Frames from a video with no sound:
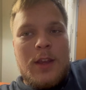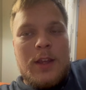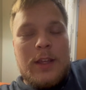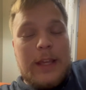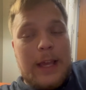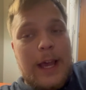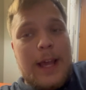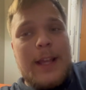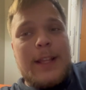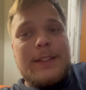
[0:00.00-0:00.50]

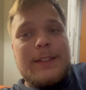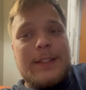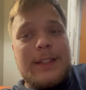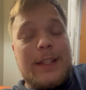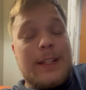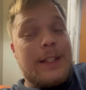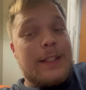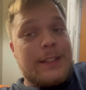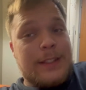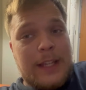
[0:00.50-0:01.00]
Guys,
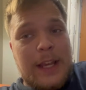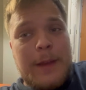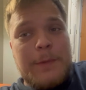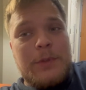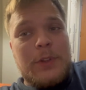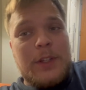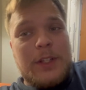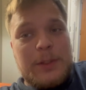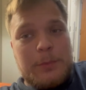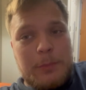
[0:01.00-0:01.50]
it is time
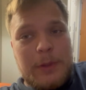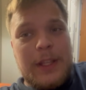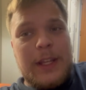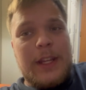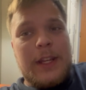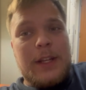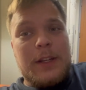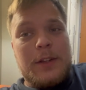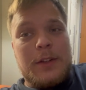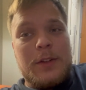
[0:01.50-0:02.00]
to
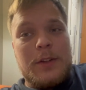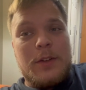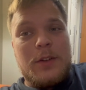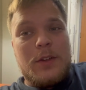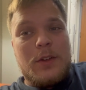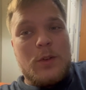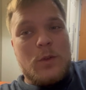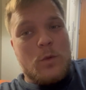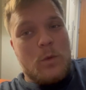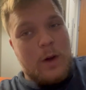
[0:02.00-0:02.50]
explain
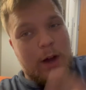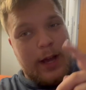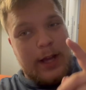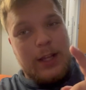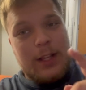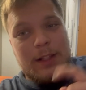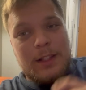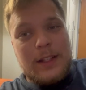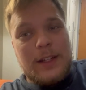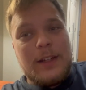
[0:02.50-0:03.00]
why
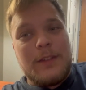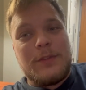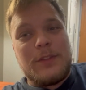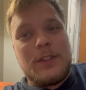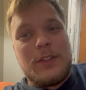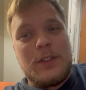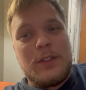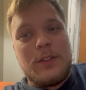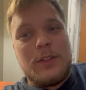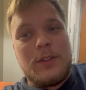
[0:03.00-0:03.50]
I
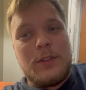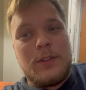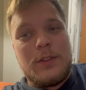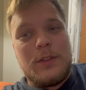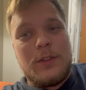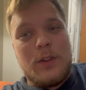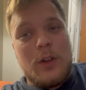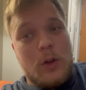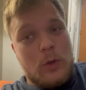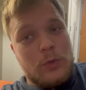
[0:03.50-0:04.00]
left
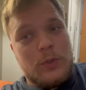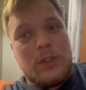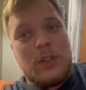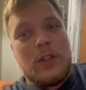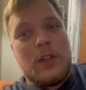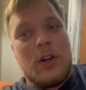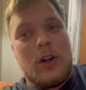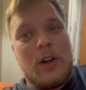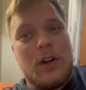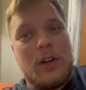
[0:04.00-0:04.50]

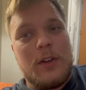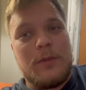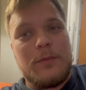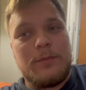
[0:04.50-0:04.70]
OTR.